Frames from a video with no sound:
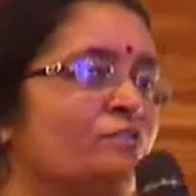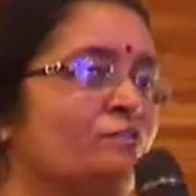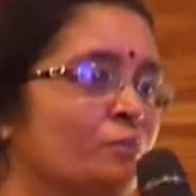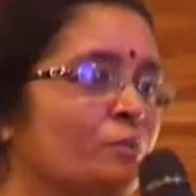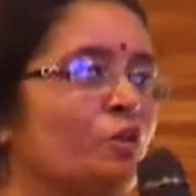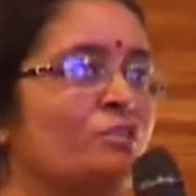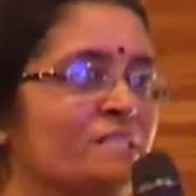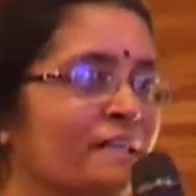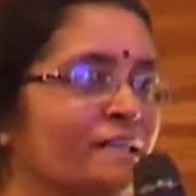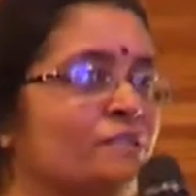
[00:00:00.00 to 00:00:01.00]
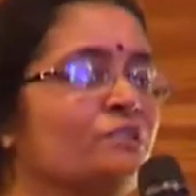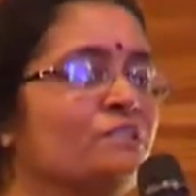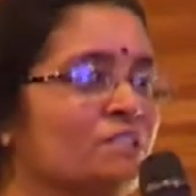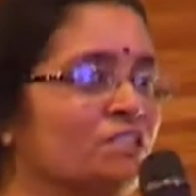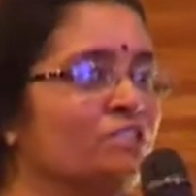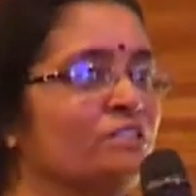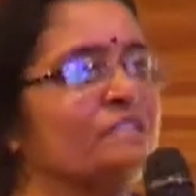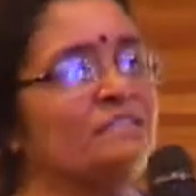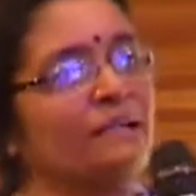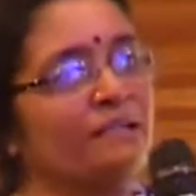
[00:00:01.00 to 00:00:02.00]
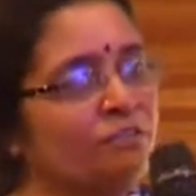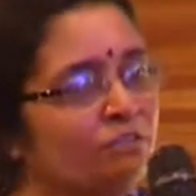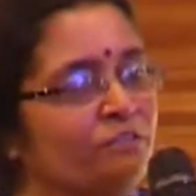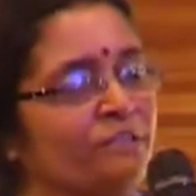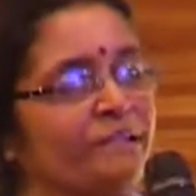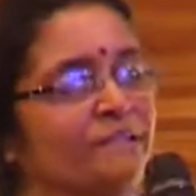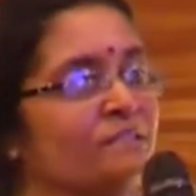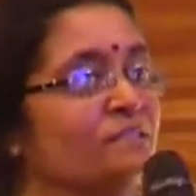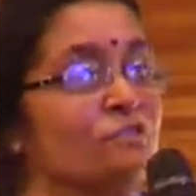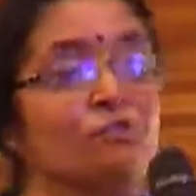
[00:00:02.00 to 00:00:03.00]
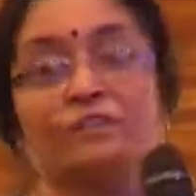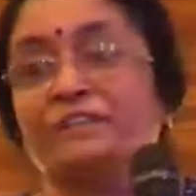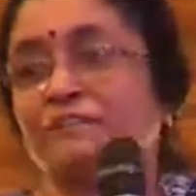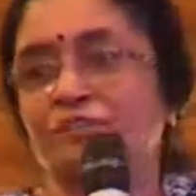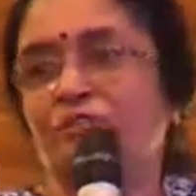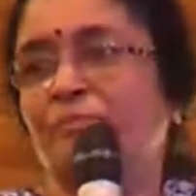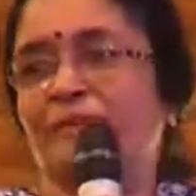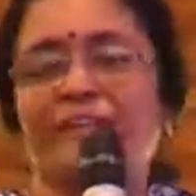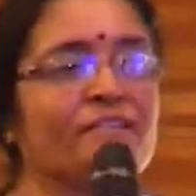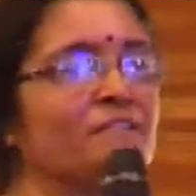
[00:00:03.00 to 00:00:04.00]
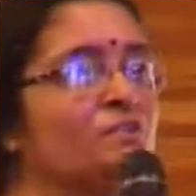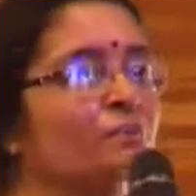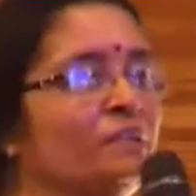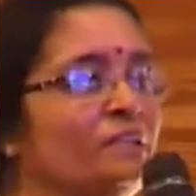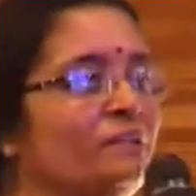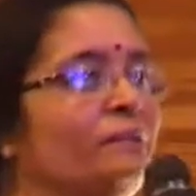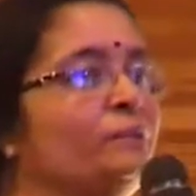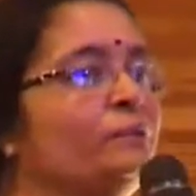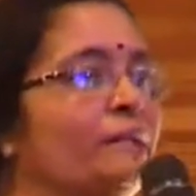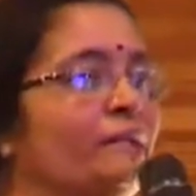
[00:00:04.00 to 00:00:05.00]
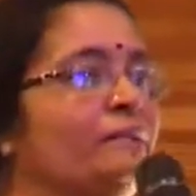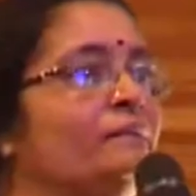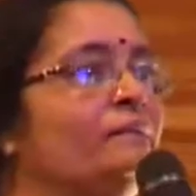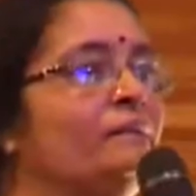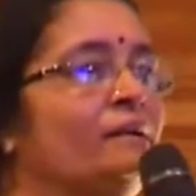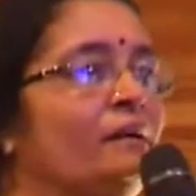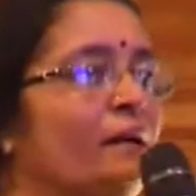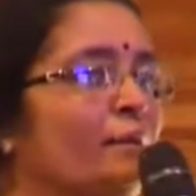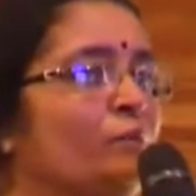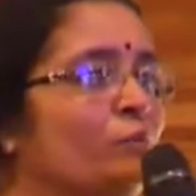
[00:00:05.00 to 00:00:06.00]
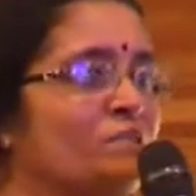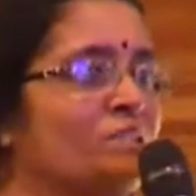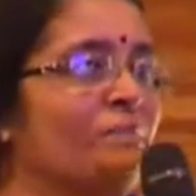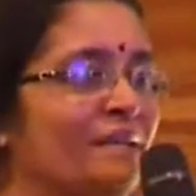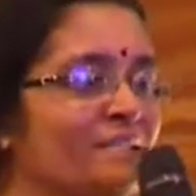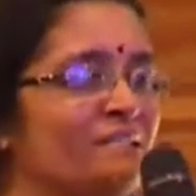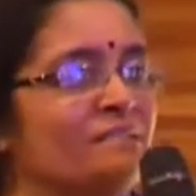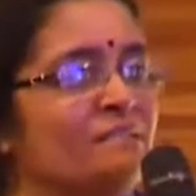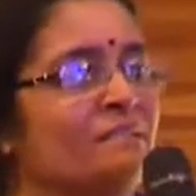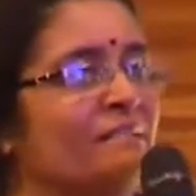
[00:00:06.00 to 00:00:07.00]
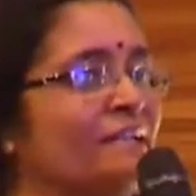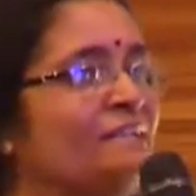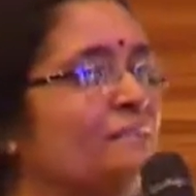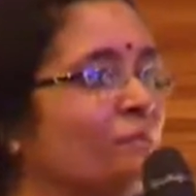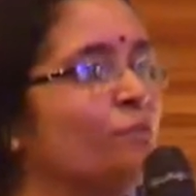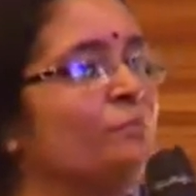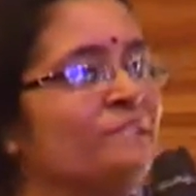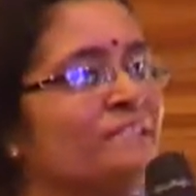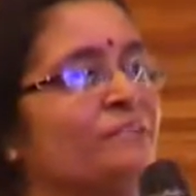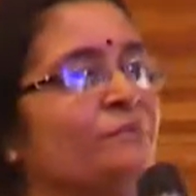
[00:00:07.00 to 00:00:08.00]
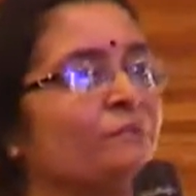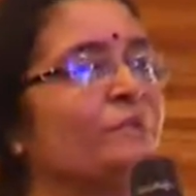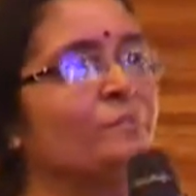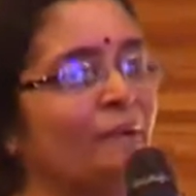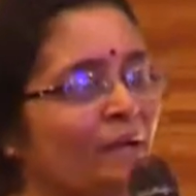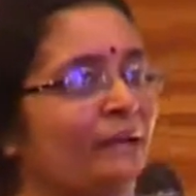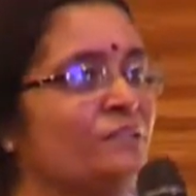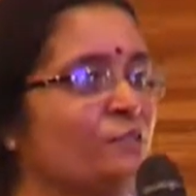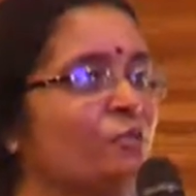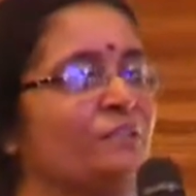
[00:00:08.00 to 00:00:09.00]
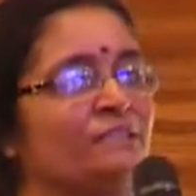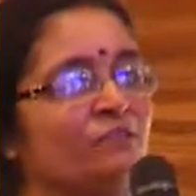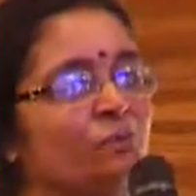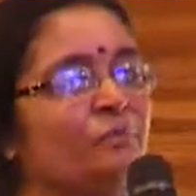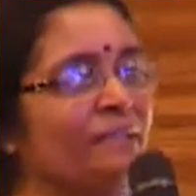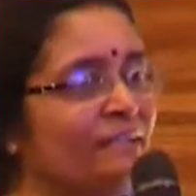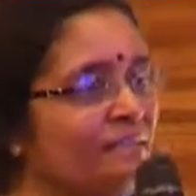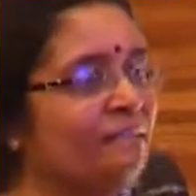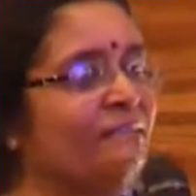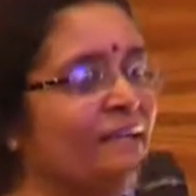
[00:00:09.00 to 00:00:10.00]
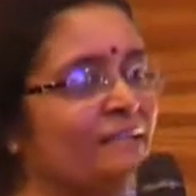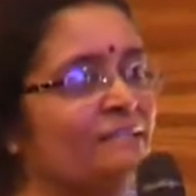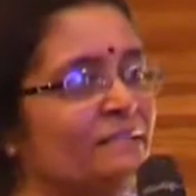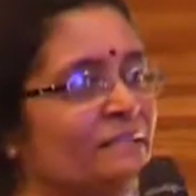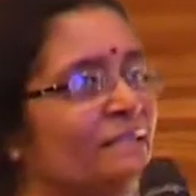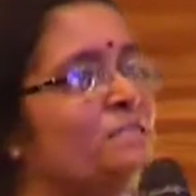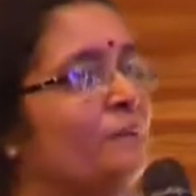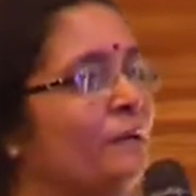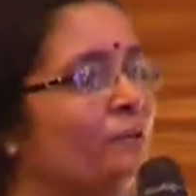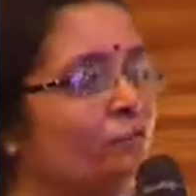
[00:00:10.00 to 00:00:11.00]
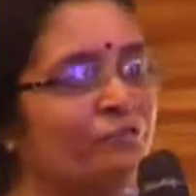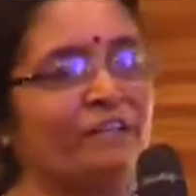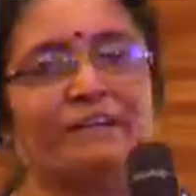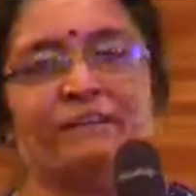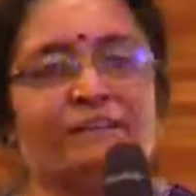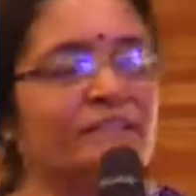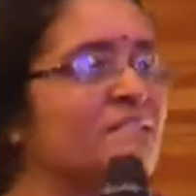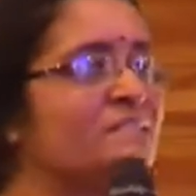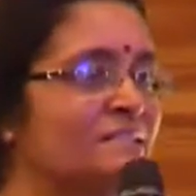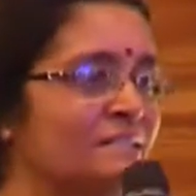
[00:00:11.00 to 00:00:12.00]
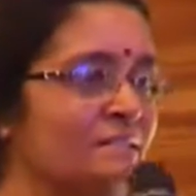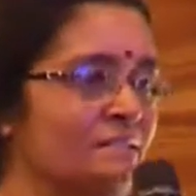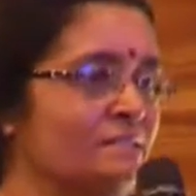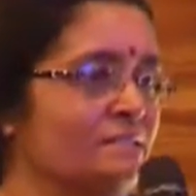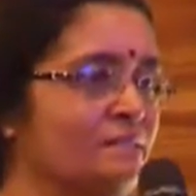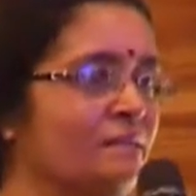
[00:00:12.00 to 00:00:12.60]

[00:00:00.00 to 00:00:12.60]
from your side to the teachers and to the writers, or even to the parents over here who can I mean, what's the message that humility will be part or it could be integrated as part of their learning skills